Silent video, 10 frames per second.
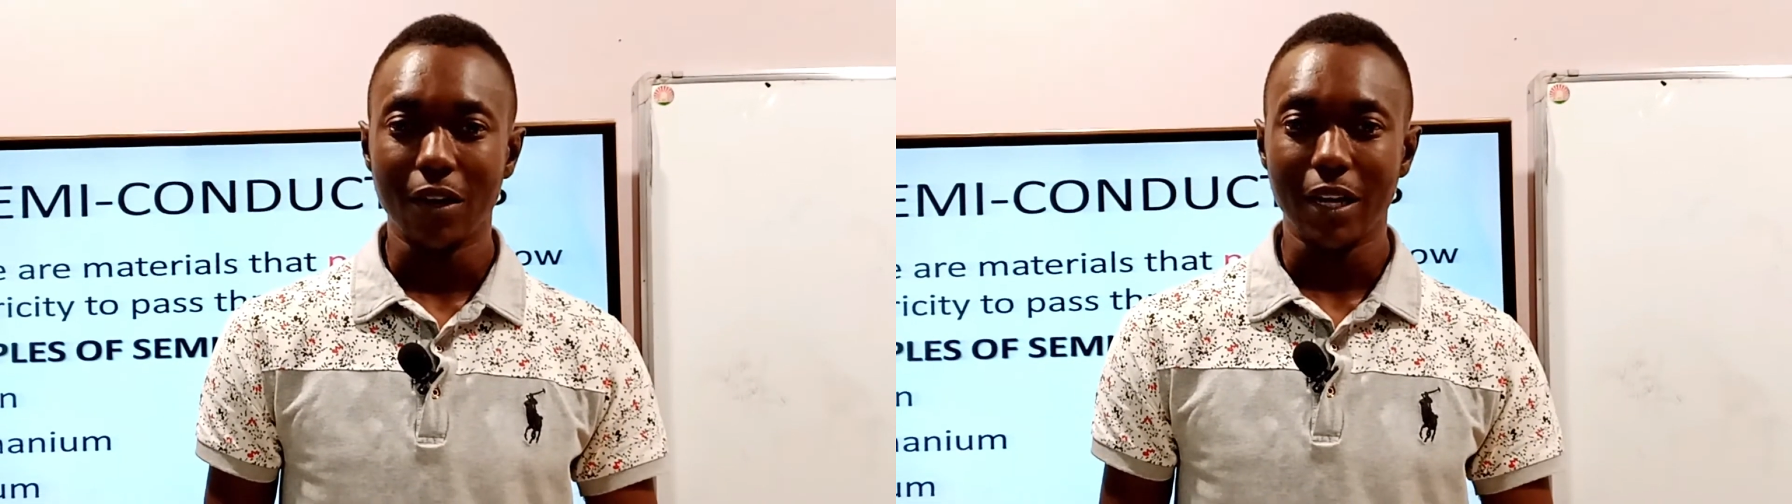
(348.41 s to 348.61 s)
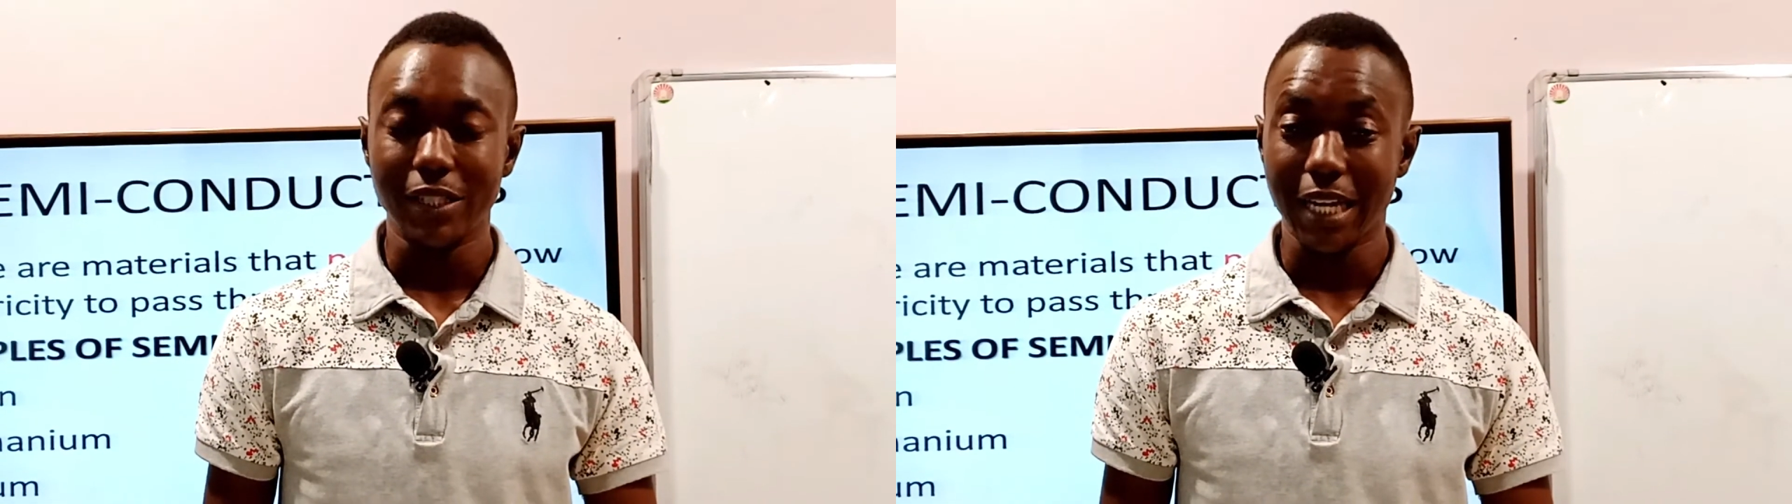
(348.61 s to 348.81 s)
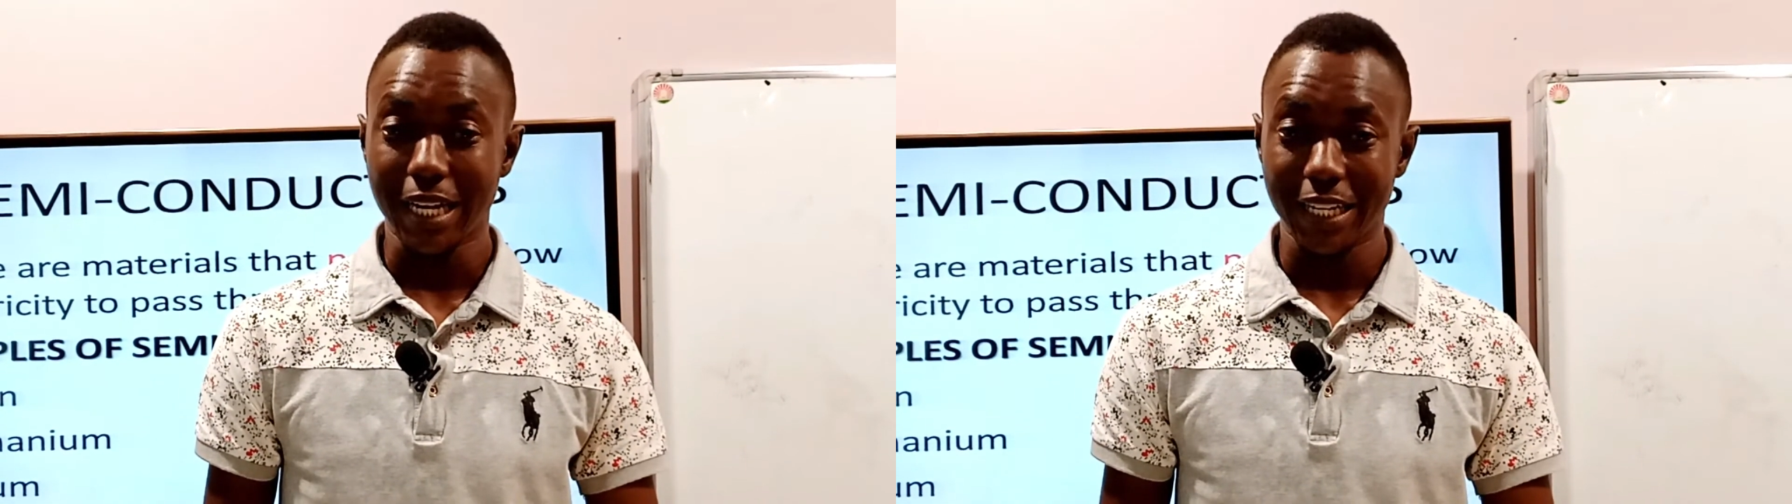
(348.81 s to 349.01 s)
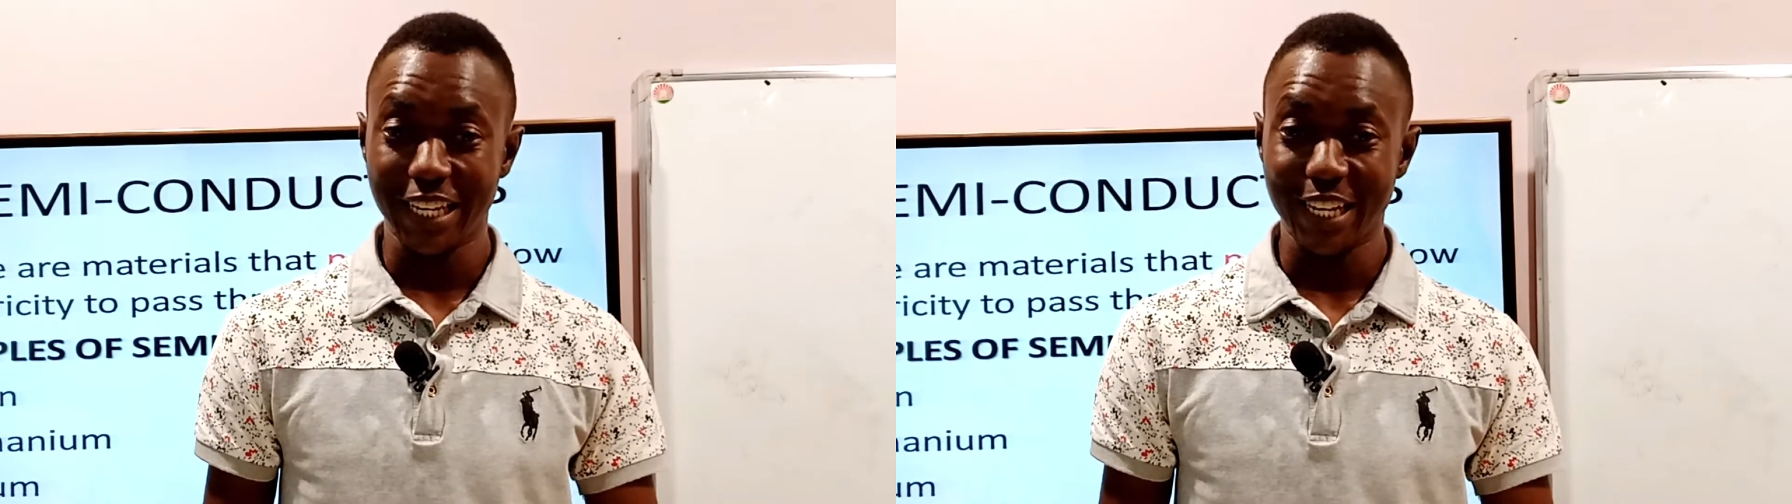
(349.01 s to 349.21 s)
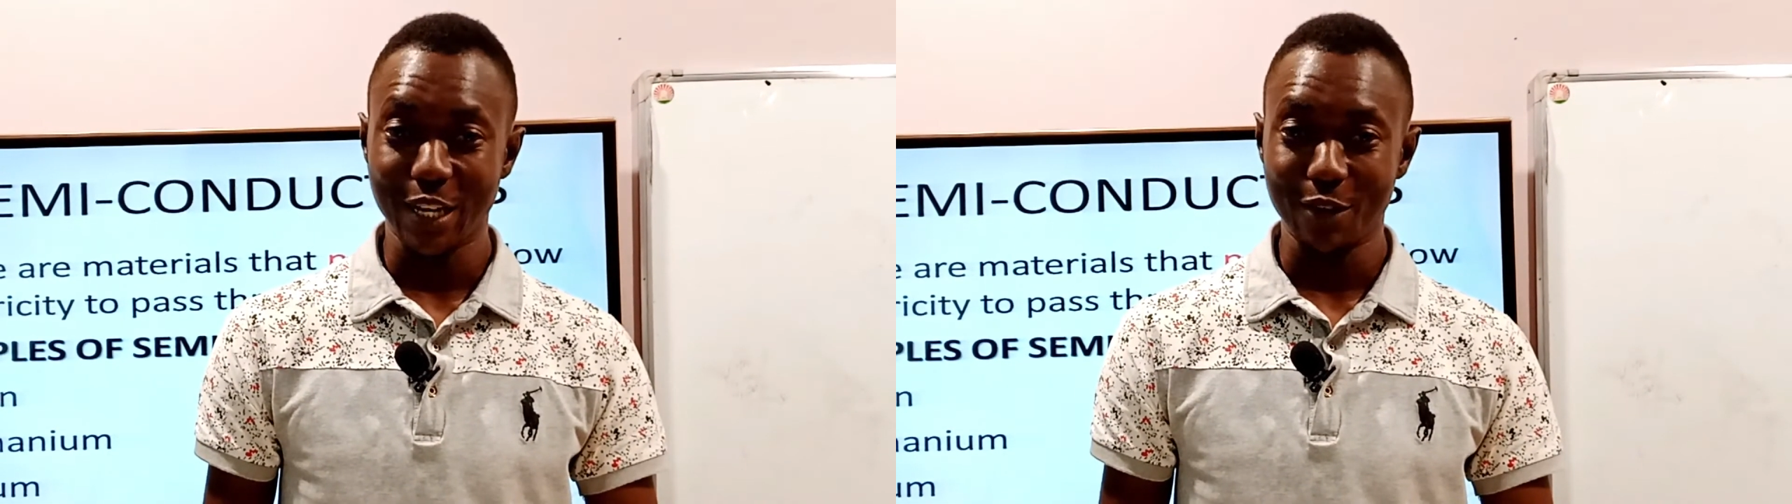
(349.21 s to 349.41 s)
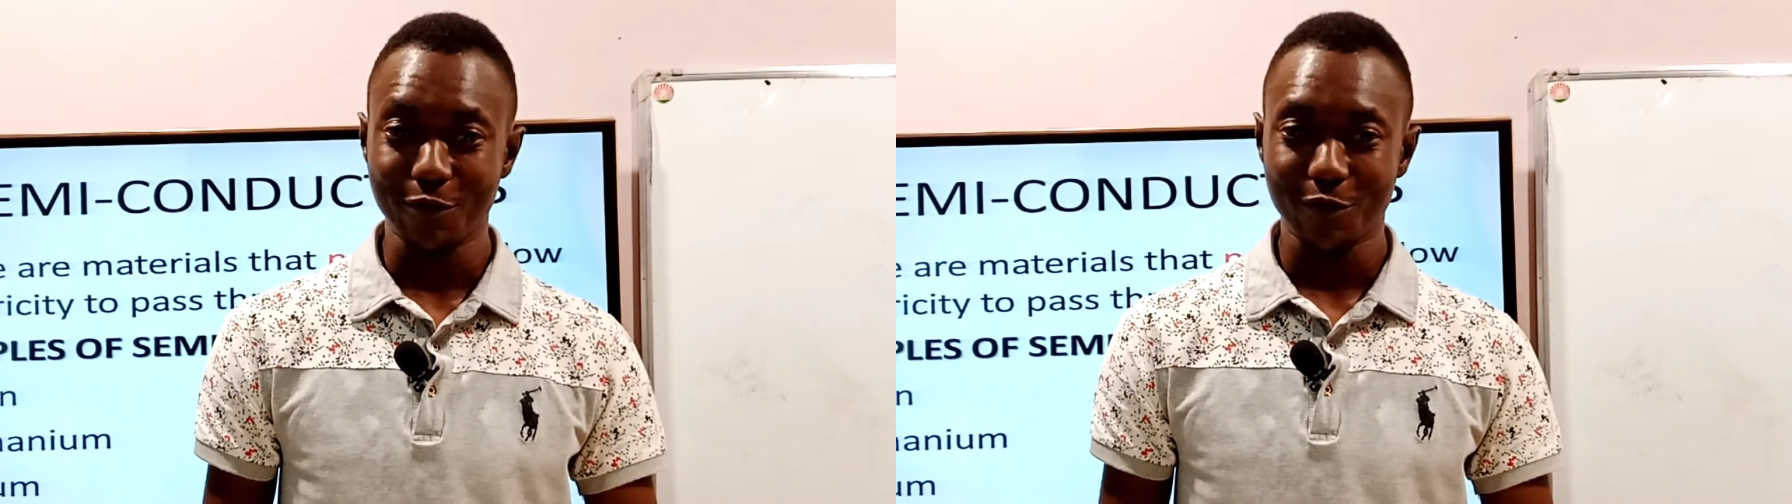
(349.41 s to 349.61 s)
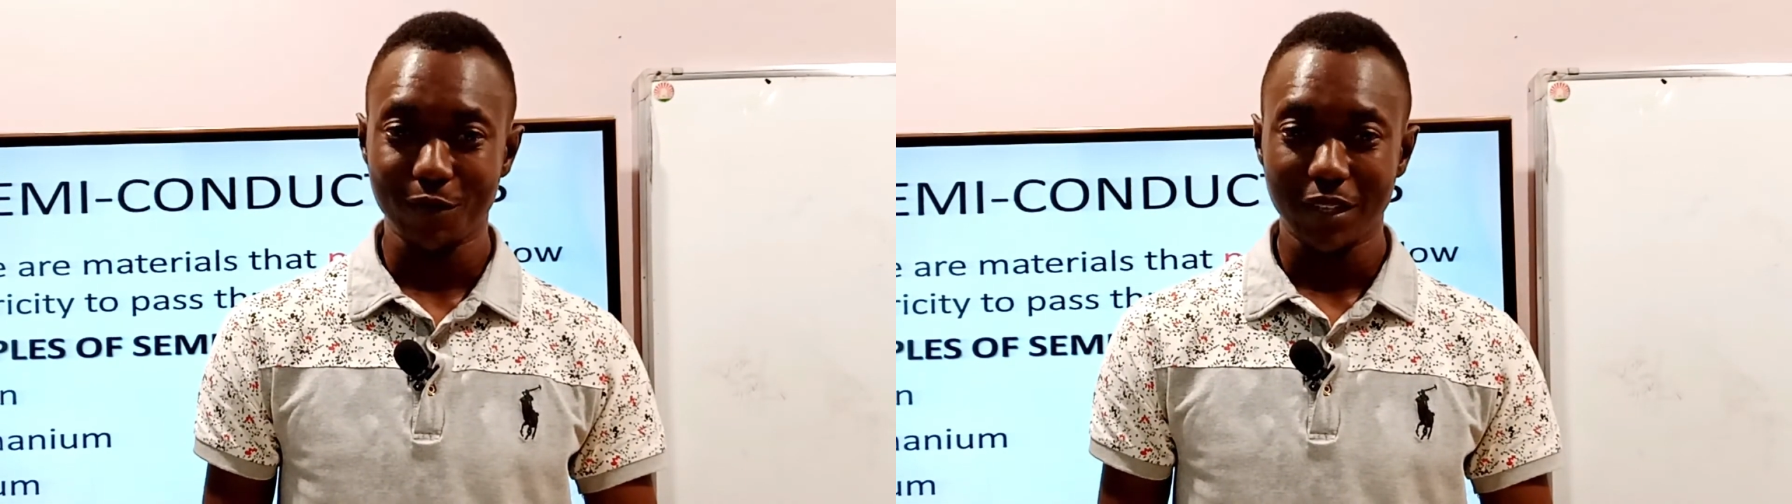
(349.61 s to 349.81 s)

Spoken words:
Is that clear enough?